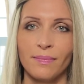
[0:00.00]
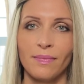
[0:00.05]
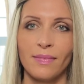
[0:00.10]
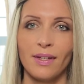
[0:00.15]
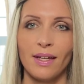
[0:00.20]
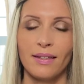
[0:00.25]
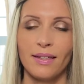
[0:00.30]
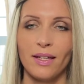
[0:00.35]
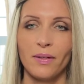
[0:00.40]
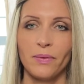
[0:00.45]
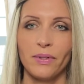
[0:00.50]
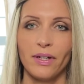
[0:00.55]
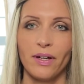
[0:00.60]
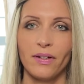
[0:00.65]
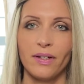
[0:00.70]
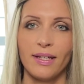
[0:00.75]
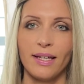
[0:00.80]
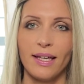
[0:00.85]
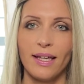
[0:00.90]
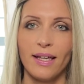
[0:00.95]
And then we're going
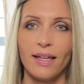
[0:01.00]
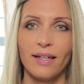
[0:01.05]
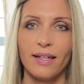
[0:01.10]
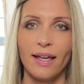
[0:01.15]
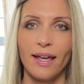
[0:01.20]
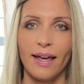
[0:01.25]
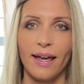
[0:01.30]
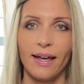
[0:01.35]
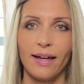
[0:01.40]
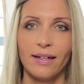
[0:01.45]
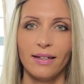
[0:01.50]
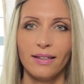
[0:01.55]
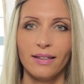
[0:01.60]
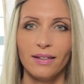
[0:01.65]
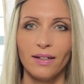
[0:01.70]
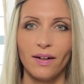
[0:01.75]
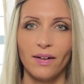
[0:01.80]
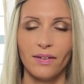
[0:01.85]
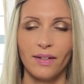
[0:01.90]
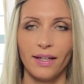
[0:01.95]
to
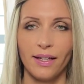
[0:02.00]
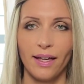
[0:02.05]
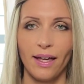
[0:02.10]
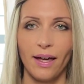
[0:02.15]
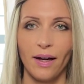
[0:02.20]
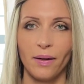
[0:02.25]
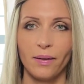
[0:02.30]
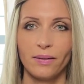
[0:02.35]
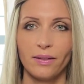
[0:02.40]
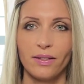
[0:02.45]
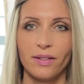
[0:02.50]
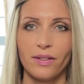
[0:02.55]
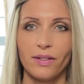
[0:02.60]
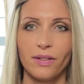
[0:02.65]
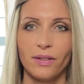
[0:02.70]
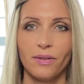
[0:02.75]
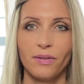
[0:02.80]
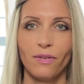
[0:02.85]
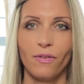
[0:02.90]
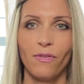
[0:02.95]
inhale on the count
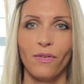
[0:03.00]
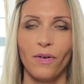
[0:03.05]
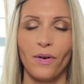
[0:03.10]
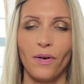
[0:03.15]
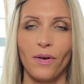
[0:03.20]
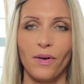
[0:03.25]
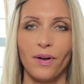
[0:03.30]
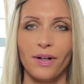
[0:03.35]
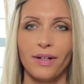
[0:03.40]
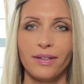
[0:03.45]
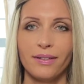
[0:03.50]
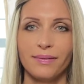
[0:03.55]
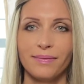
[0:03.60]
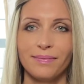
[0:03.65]
to 4.